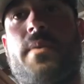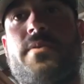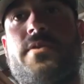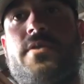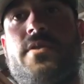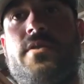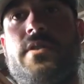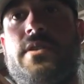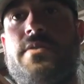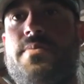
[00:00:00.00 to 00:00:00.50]

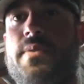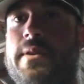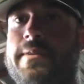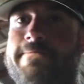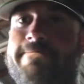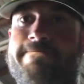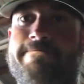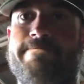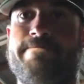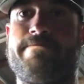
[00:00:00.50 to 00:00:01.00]
opportunities, but
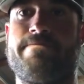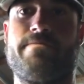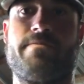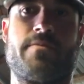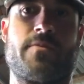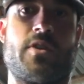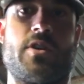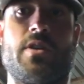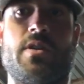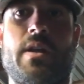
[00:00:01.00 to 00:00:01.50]

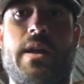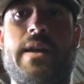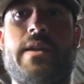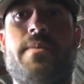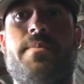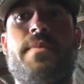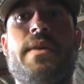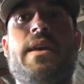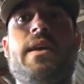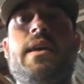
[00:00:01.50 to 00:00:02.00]
couldn't land
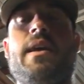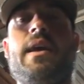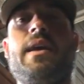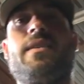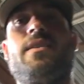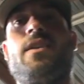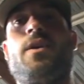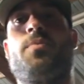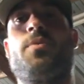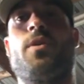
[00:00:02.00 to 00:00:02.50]
them.
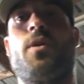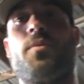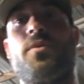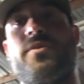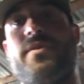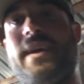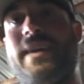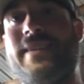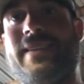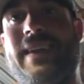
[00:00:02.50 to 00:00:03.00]
Ended up with
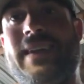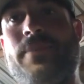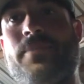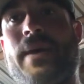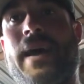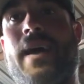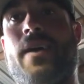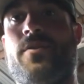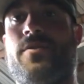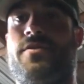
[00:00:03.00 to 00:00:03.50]
almost 18
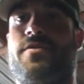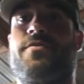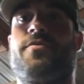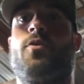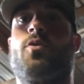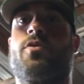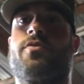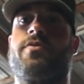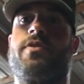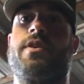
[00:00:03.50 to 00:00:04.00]
pounds and
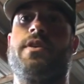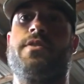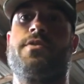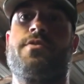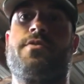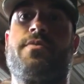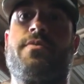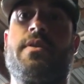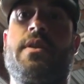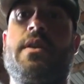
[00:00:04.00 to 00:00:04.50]
4
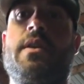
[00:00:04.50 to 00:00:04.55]
fish.